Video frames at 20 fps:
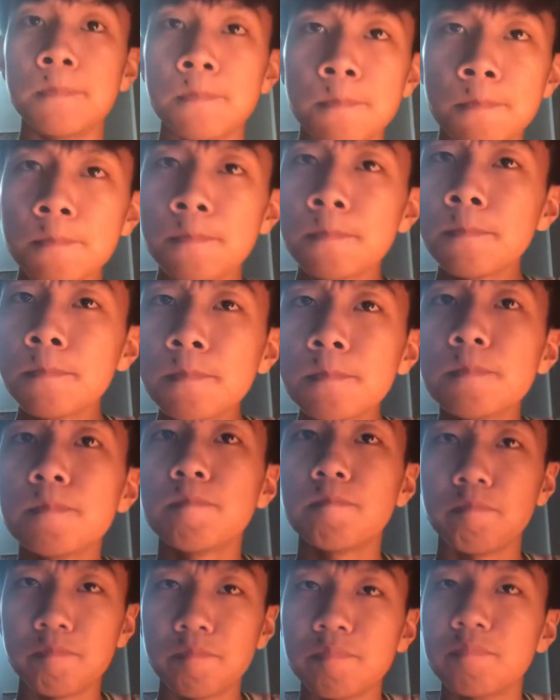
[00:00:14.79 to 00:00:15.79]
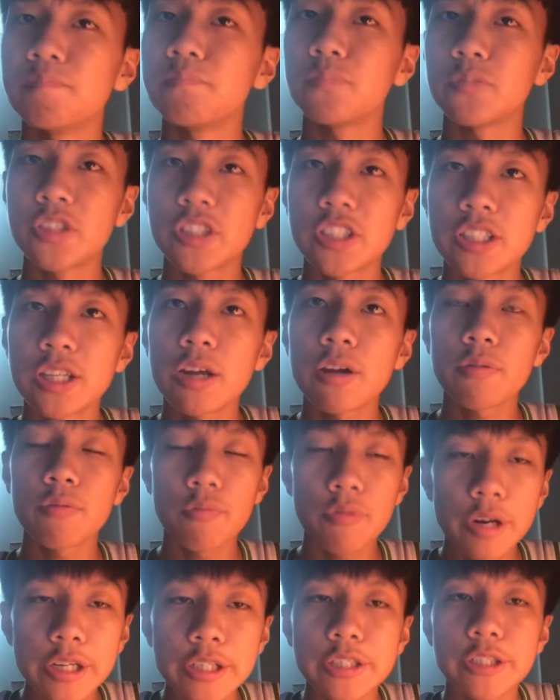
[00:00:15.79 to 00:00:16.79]
So
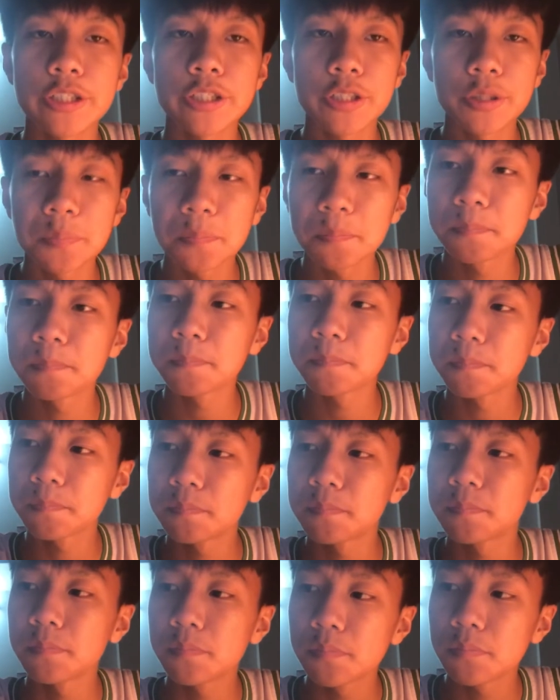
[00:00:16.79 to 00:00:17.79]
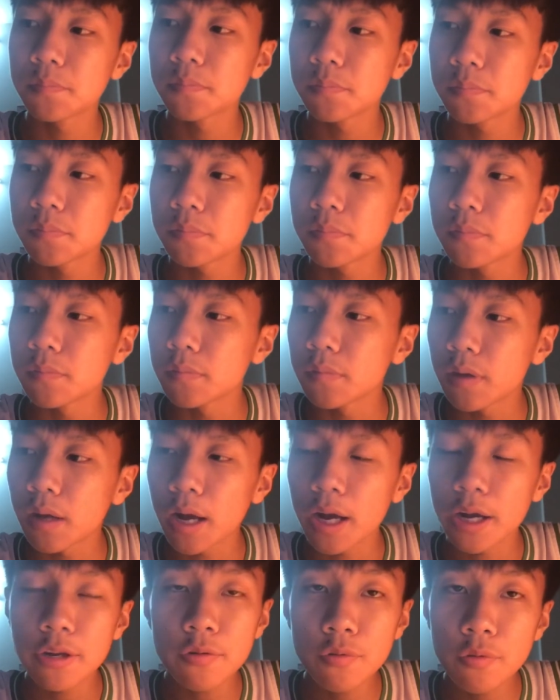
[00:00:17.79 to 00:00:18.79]
wait.
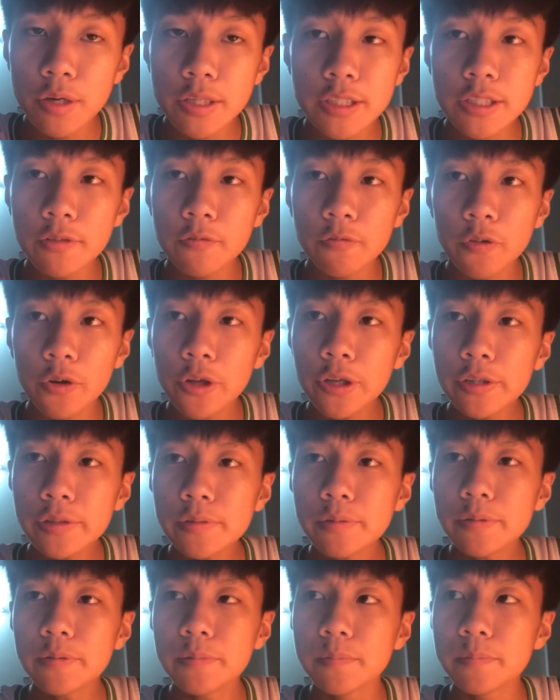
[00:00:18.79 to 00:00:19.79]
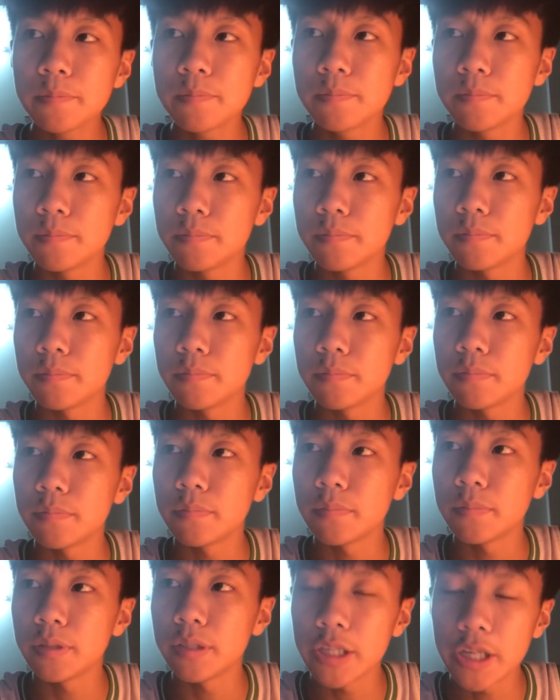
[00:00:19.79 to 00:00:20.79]
Are you waiting for it?
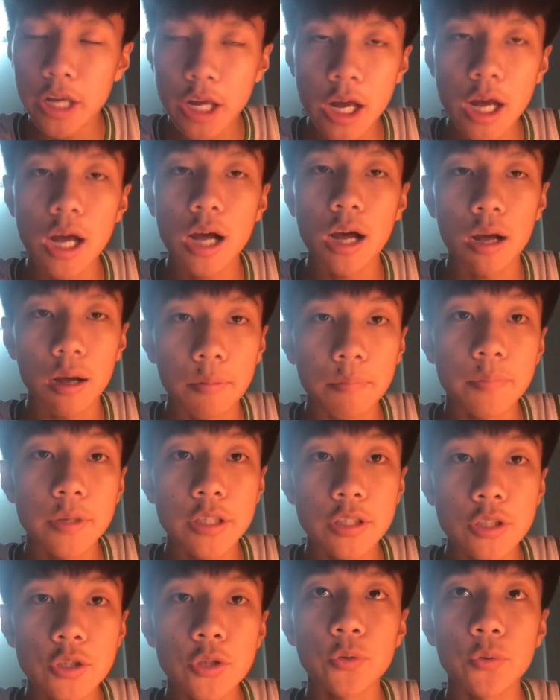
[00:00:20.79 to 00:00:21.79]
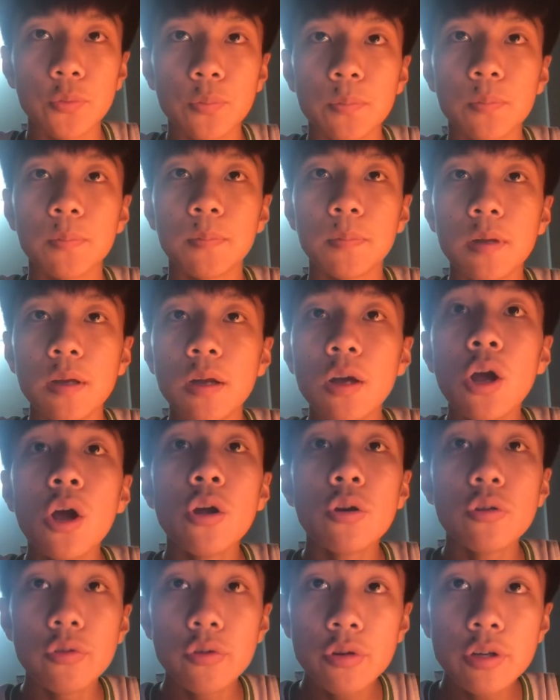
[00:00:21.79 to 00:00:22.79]
Yeah, me too.
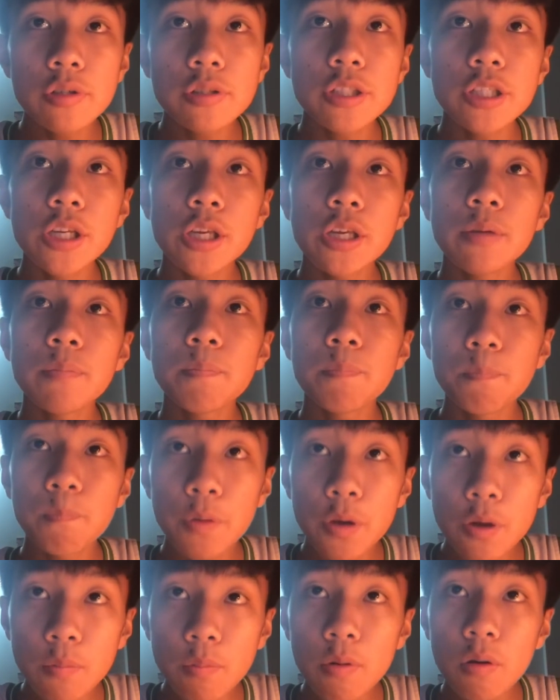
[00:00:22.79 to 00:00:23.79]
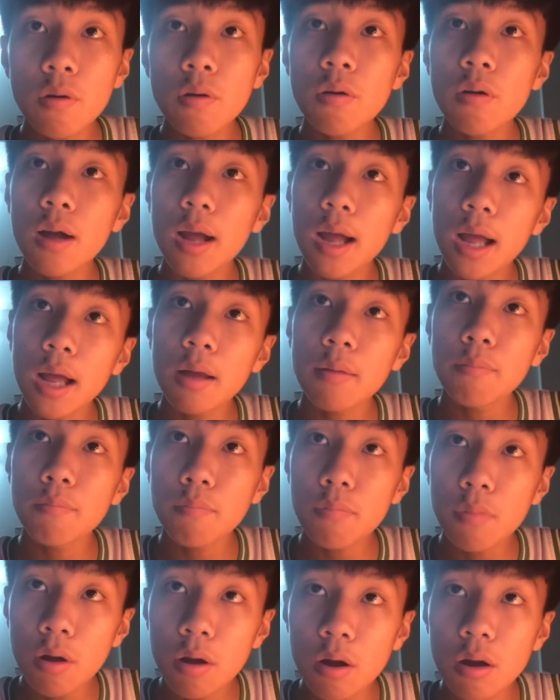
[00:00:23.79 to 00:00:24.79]
Do you think people are
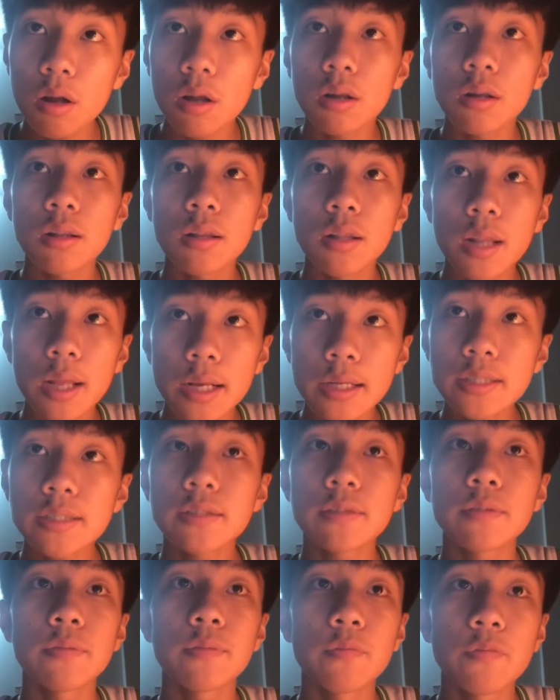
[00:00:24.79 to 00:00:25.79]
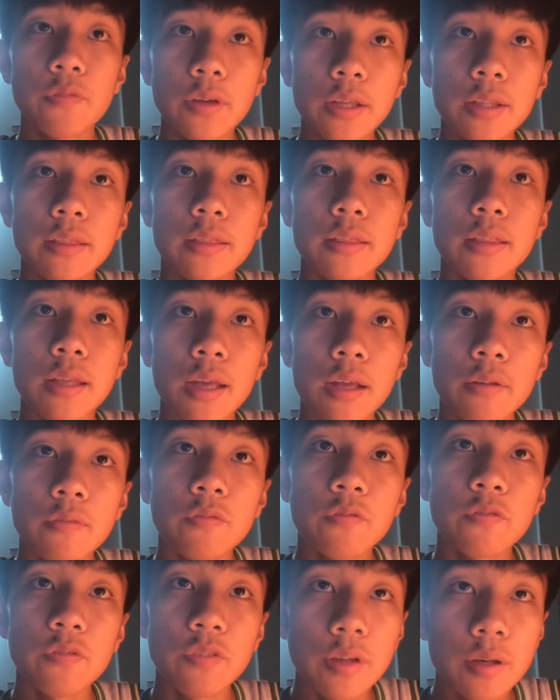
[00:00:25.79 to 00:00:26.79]
more or less fit than
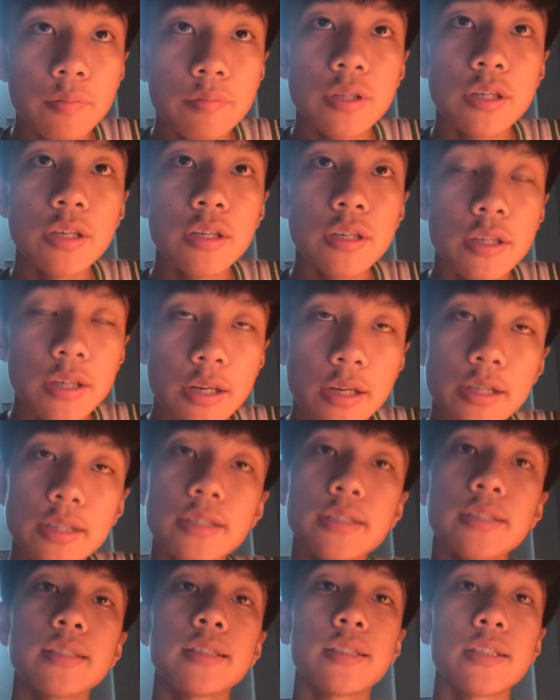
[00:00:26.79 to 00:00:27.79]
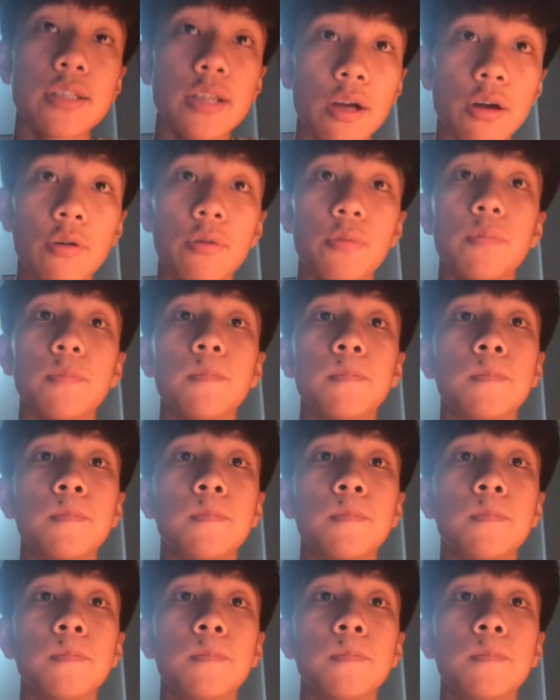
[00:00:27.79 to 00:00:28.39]
50 years ago?